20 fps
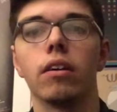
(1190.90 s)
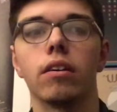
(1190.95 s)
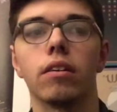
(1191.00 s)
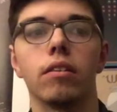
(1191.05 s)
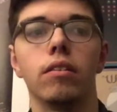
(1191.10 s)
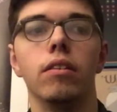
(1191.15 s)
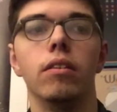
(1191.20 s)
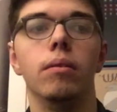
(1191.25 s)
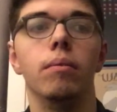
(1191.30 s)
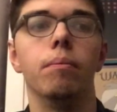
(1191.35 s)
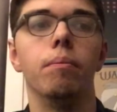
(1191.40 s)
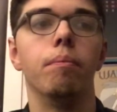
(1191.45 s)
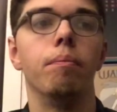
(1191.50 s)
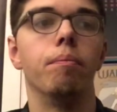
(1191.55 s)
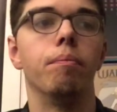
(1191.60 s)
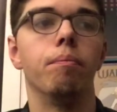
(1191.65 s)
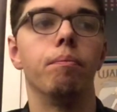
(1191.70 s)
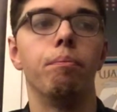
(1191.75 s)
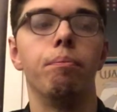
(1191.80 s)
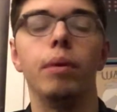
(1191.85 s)
couldn't
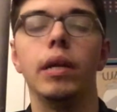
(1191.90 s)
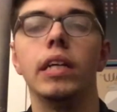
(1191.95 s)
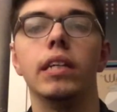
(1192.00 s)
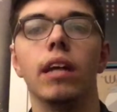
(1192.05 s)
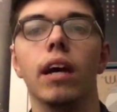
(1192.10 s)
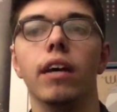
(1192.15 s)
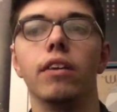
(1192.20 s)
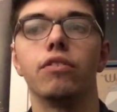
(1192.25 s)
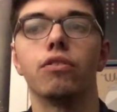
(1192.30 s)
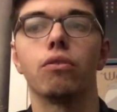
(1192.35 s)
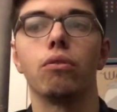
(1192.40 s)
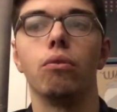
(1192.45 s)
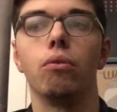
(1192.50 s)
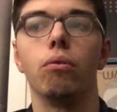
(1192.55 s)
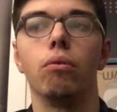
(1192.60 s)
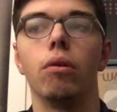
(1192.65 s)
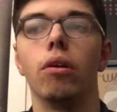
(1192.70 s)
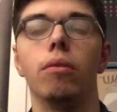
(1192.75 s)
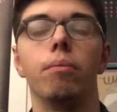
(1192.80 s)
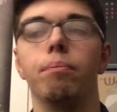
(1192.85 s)
be in high
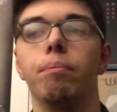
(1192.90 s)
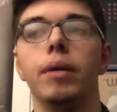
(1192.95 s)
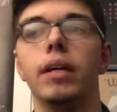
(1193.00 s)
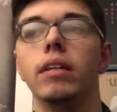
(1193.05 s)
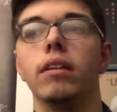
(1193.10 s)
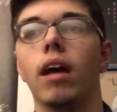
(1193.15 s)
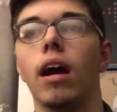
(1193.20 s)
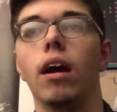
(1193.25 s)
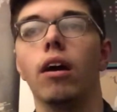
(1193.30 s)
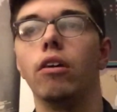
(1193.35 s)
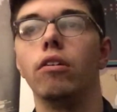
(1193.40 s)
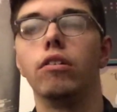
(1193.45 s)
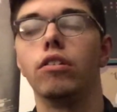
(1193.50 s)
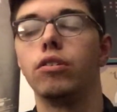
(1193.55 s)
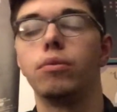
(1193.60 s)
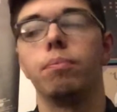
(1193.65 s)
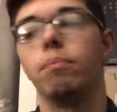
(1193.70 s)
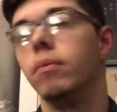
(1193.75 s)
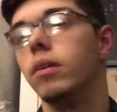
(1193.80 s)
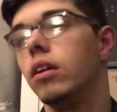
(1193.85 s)
school been in
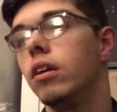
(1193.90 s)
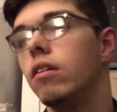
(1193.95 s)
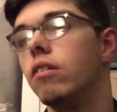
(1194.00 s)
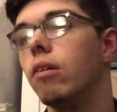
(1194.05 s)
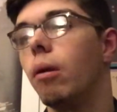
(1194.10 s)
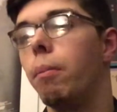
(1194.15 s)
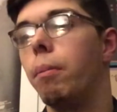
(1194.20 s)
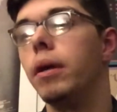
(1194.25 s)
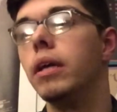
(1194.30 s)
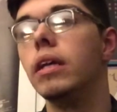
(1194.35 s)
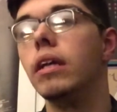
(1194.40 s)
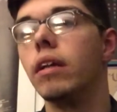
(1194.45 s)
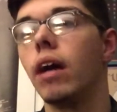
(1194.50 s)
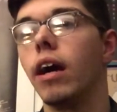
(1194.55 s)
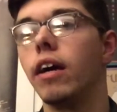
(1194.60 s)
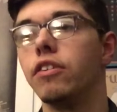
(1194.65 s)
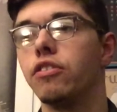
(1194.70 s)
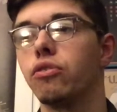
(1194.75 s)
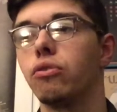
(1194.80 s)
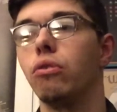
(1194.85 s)

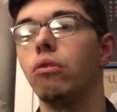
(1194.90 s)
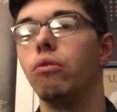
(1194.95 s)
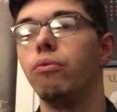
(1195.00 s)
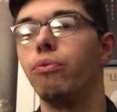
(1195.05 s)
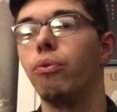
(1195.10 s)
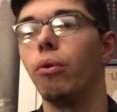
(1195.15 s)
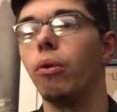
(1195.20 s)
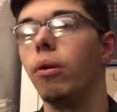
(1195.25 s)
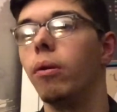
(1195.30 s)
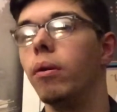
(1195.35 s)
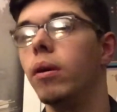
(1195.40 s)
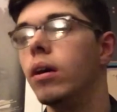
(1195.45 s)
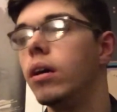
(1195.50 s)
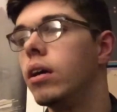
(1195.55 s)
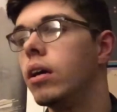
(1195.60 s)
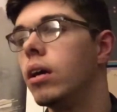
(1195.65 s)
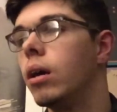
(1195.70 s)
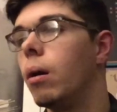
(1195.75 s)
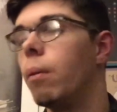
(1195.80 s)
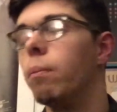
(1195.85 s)
high school for
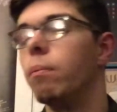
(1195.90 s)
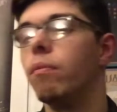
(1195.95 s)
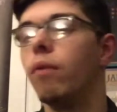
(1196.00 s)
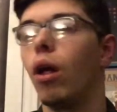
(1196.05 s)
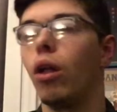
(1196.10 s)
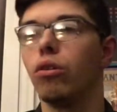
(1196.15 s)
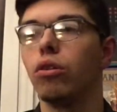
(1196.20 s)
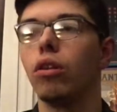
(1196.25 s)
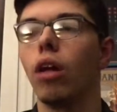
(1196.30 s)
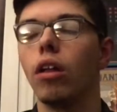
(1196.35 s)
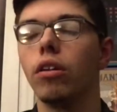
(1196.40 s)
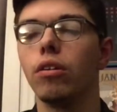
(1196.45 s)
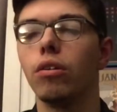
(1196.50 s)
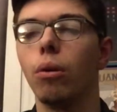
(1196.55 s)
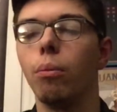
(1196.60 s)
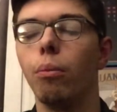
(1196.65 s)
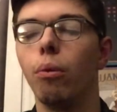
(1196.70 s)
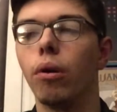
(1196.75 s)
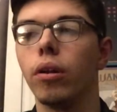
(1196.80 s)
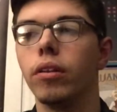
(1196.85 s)
a
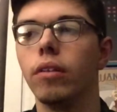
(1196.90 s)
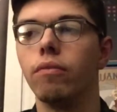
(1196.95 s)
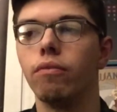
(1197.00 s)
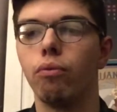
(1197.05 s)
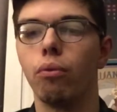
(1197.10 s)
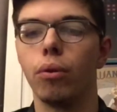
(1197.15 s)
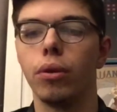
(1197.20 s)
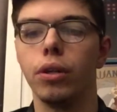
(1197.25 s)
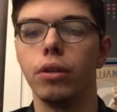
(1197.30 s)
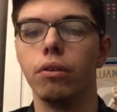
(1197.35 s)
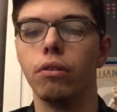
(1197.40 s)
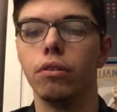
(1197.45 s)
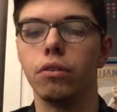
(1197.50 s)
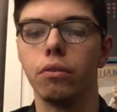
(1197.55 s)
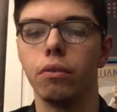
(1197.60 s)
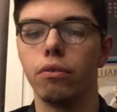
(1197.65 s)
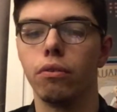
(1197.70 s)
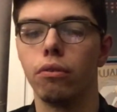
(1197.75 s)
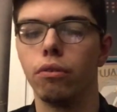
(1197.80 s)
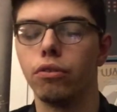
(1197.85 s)
little more than 4 years
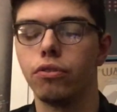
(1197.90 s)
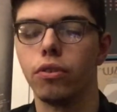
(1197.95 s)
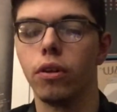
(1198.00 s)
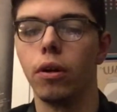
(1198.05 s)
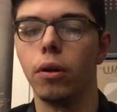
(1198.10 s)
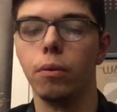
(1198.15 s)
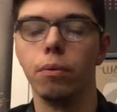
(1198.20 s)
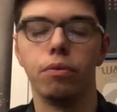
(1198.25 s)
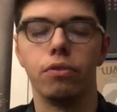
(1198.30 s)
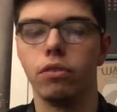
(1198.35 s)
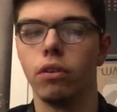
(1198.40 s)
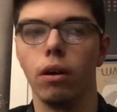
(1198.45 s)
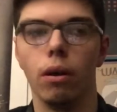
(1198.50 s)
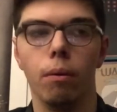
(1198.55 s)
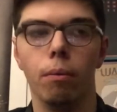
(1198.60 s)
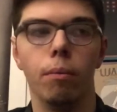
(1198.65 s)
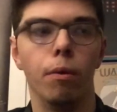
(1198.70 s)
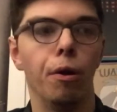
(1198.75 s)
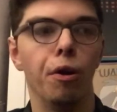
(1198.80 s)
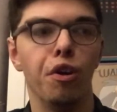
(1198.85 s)
or so.
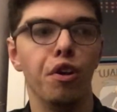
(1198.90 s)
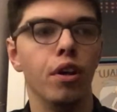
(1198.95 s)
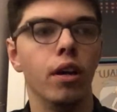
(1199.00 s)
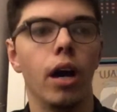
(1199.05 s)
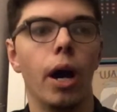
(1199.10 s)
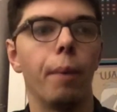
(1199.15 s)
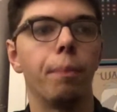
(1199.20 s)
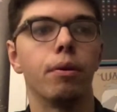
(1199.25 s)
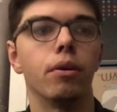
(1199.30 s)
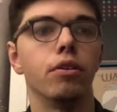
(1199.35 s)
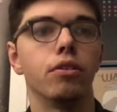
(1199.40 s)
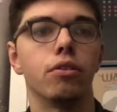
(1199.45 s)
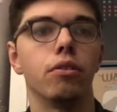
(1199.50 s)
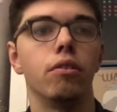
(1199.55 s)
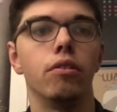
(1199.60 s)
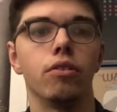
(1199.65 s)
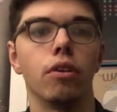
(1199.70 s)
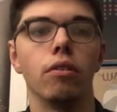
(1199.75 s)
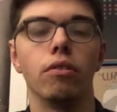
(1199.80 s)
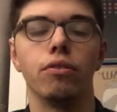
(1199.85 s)
So I'm pretty sure
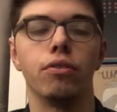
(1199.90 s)
there's other